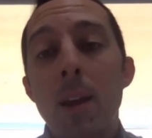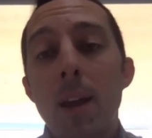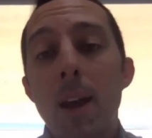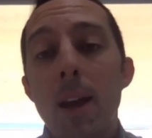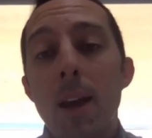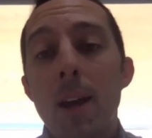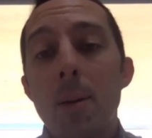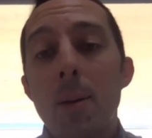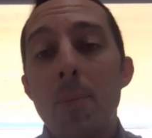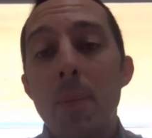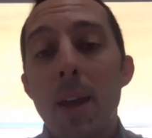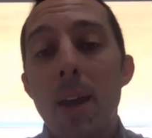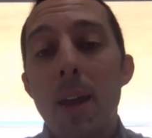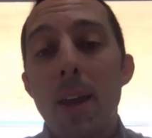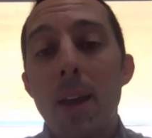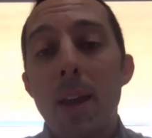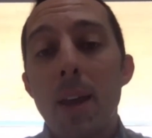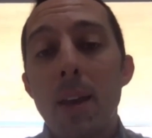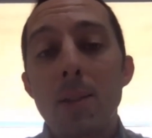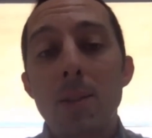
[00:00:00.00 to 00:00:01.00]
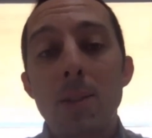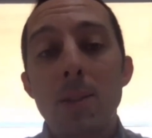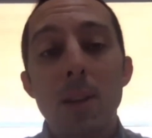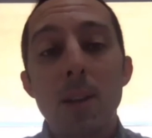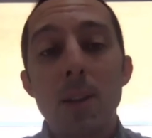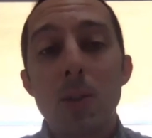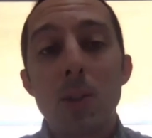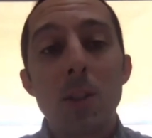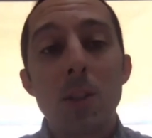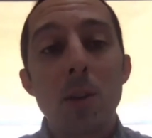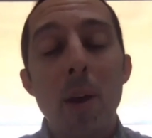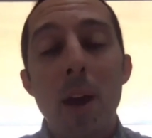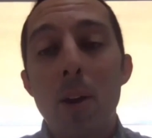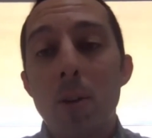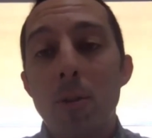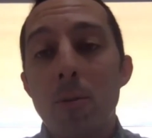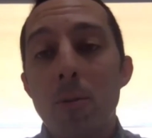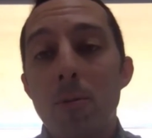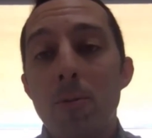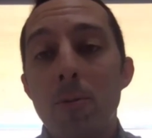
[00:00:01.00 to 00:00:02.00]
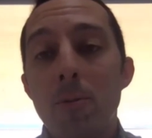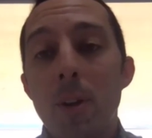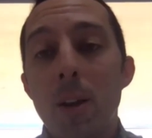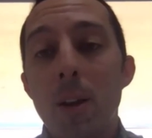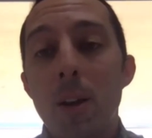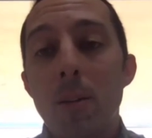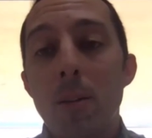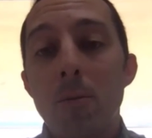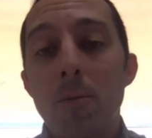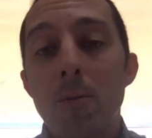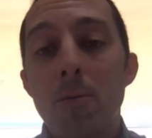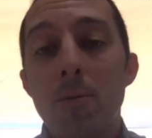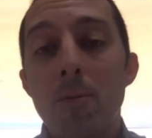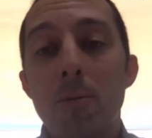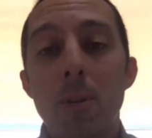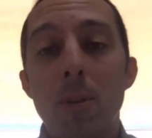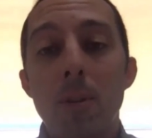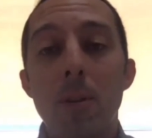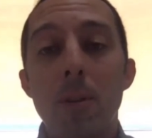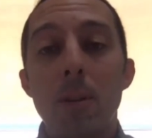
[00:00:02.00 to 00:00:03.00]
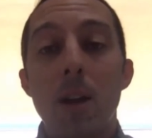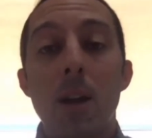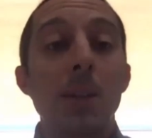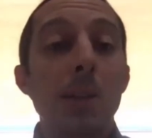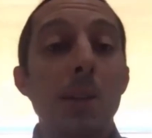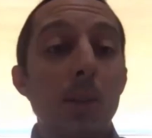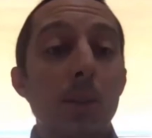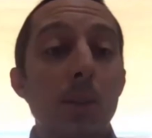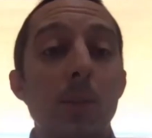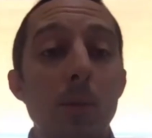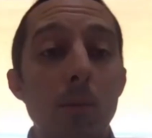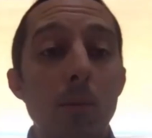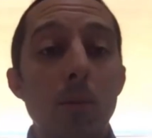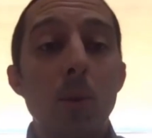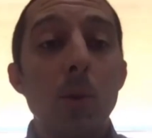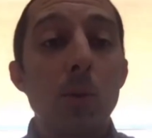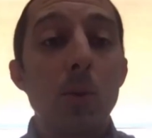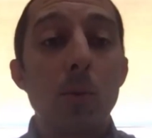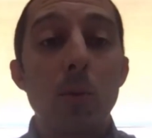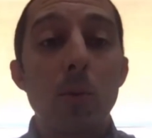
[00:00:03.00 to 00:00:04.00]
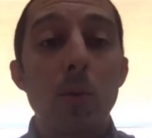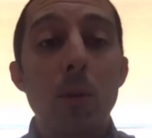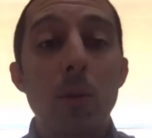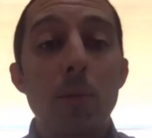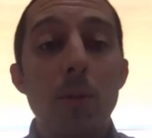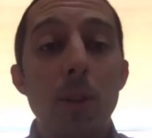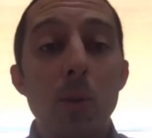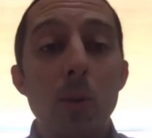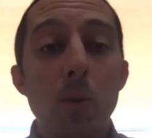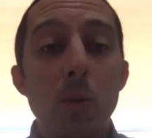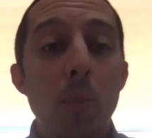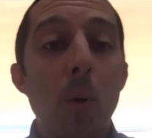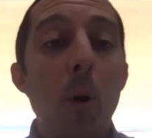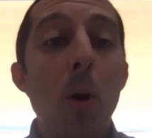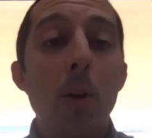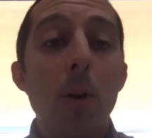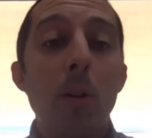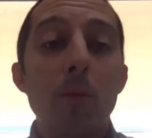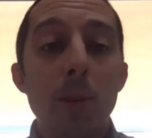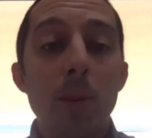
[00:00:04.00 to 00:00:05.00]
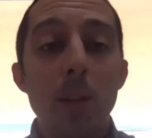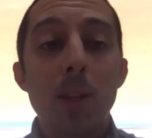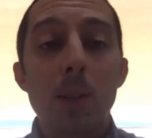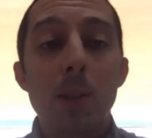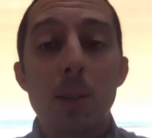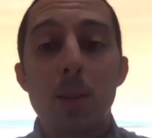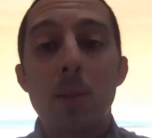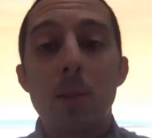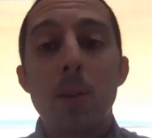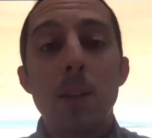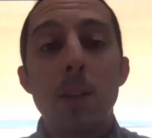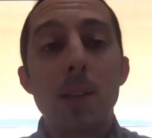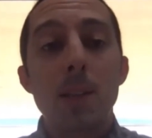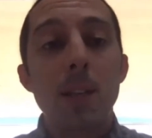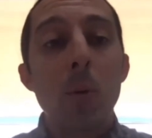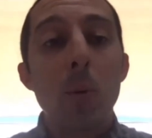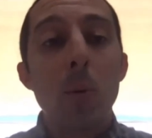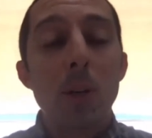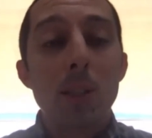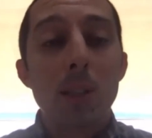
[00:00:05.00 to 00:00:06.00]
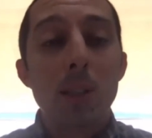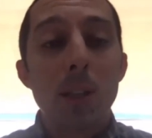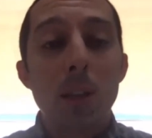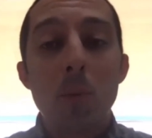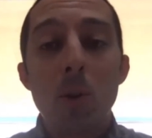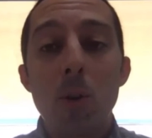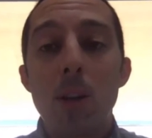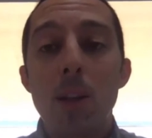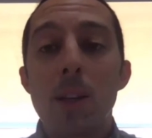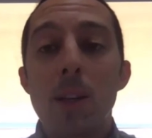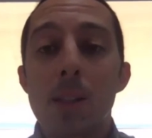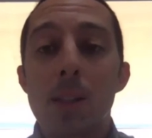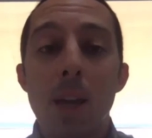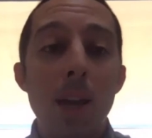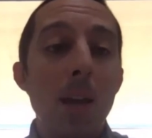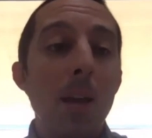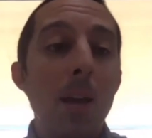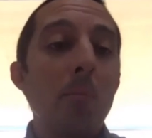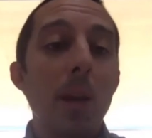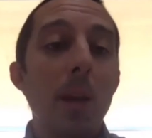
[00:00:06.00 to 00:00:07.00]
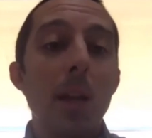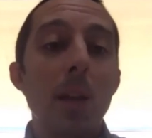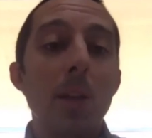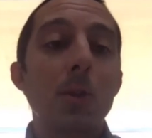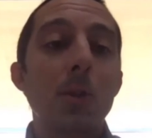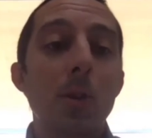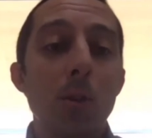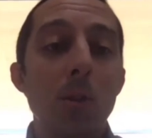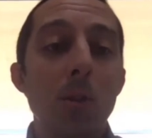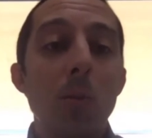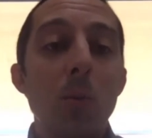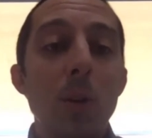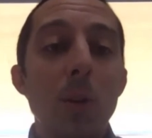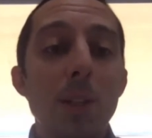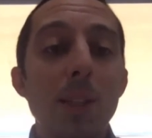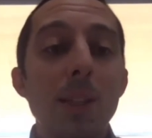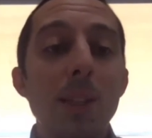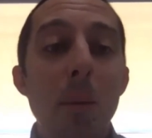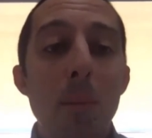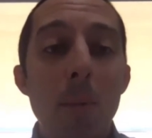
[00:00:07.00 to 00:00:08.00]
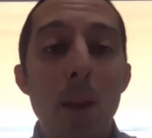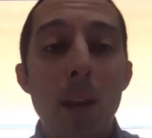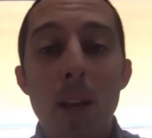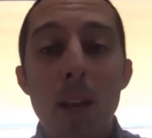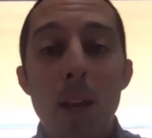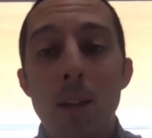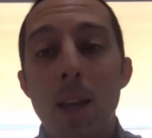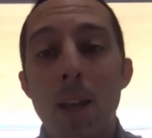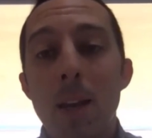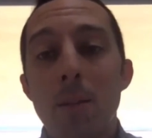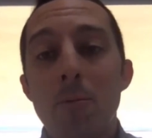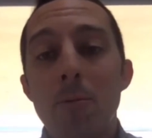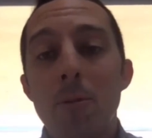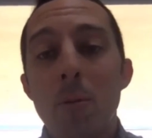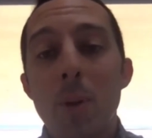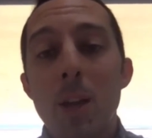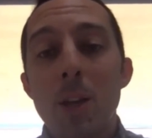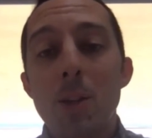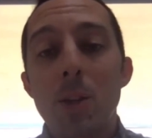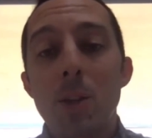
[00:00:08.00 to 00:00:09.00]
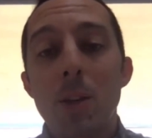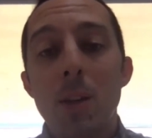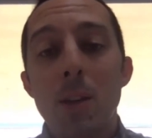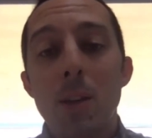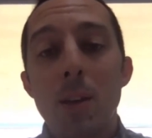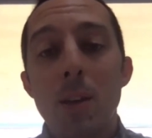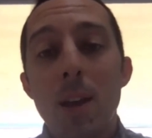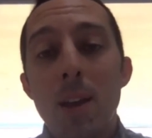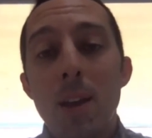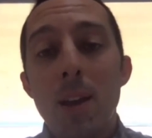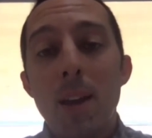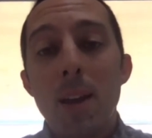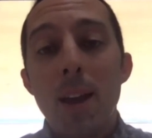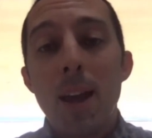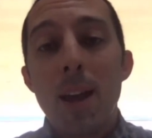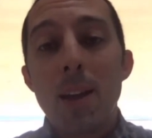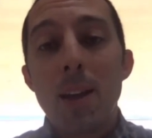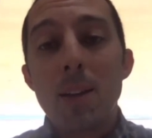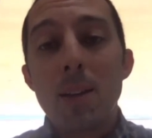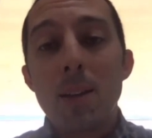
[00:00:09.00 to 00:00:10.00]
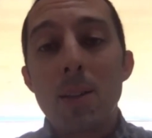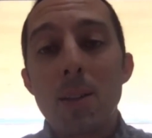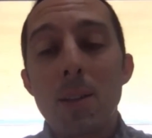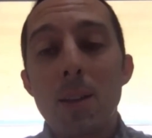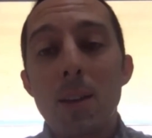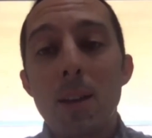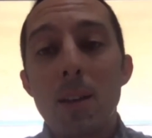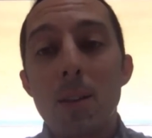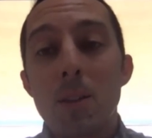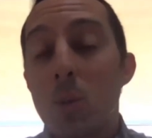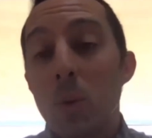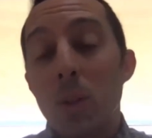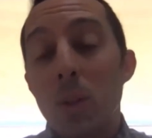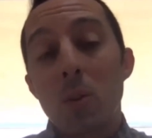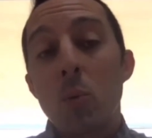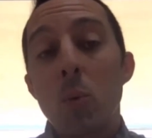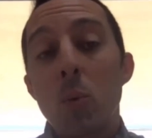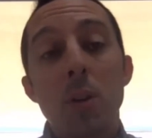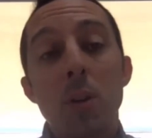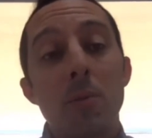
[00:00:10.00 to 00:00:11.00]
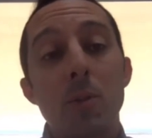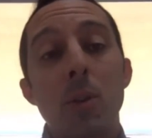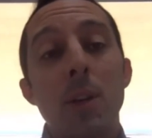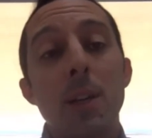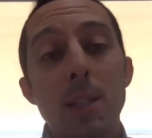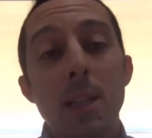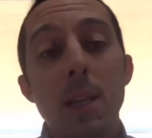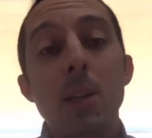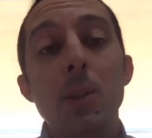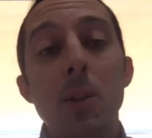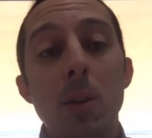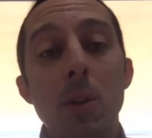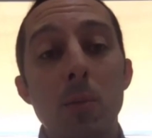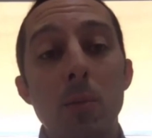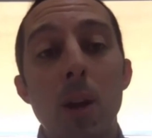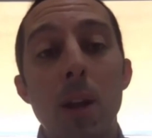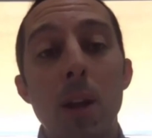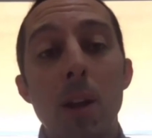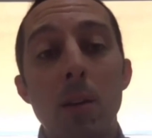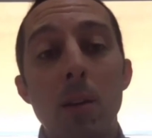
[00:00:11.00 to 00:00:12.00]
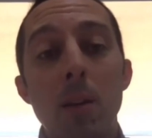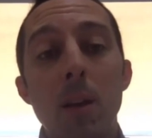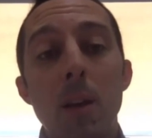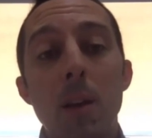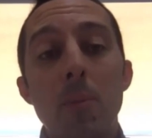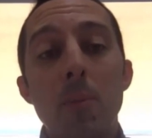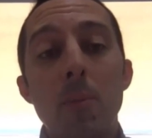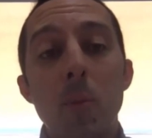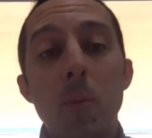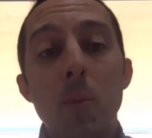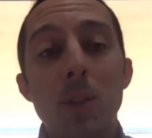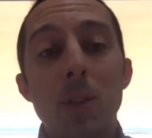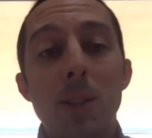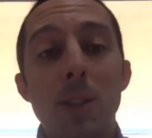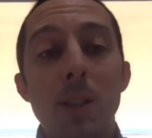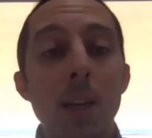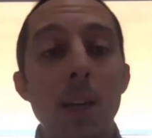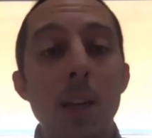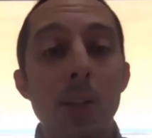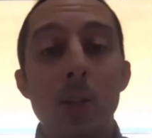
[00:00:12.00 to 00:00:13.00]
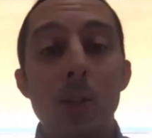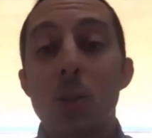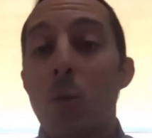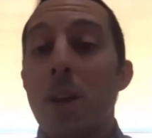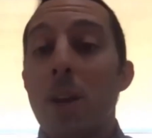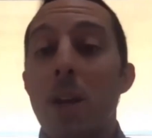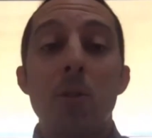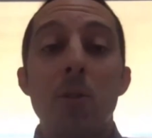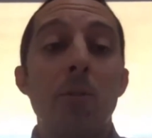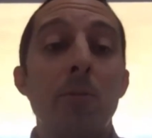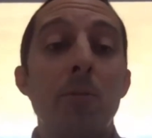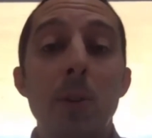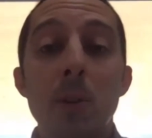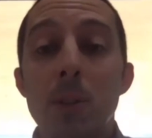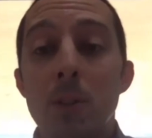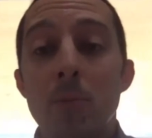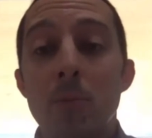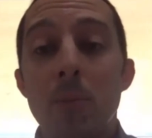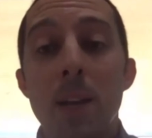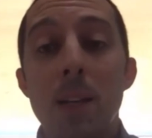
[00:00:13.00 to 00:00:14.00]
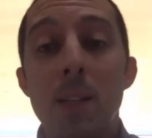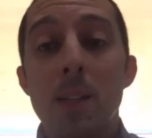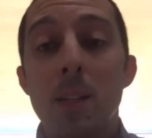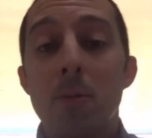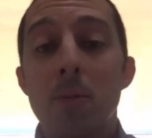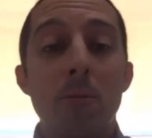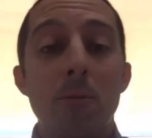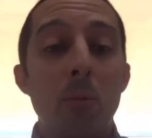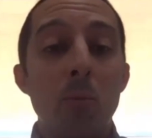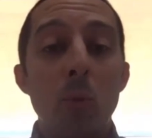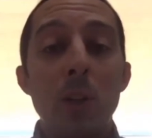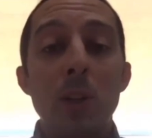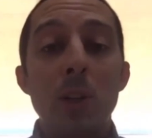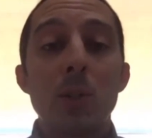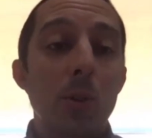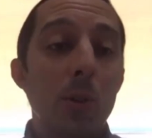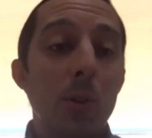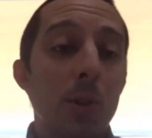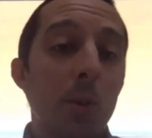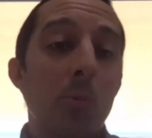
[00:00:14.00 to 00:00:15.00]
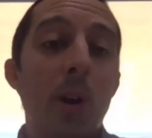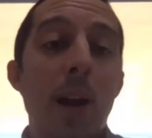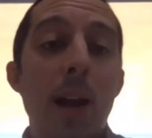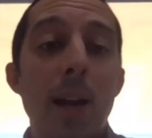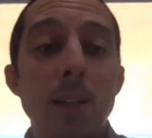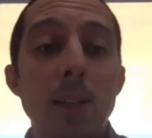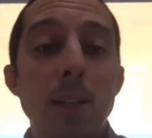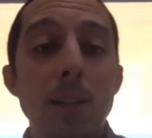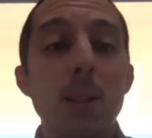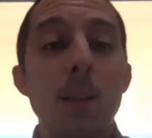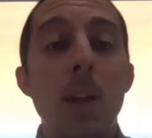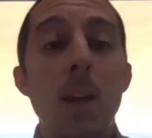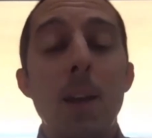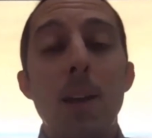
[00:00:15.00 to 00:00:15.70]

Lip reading: And it's just a matter of us, those of us who are part of these networks and communities, making sure that we're disseminating that information and doing the work of translation, right, which is done in so many other fields of medicine, from research to practice,